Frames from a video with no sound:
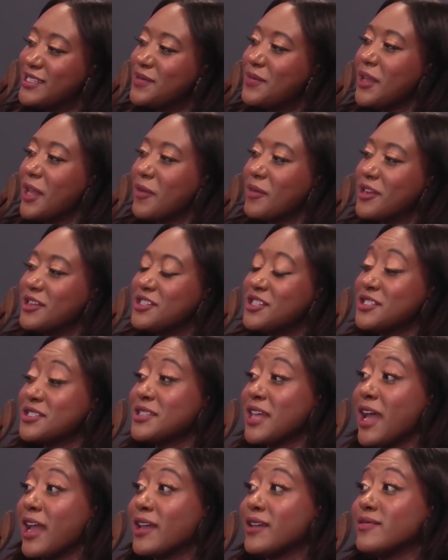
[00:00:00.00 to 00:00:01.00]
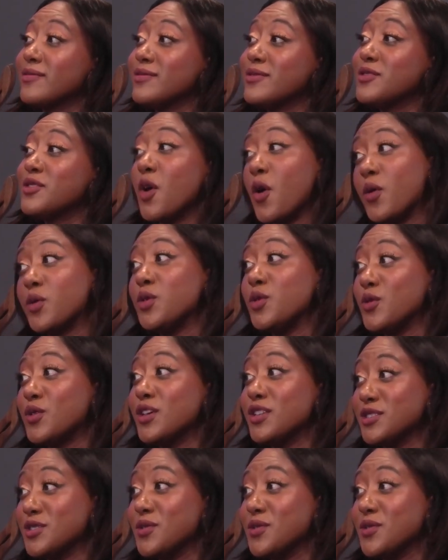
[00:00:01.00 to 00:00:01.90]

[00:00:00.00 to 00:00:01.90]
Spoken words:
to be able to just like know you can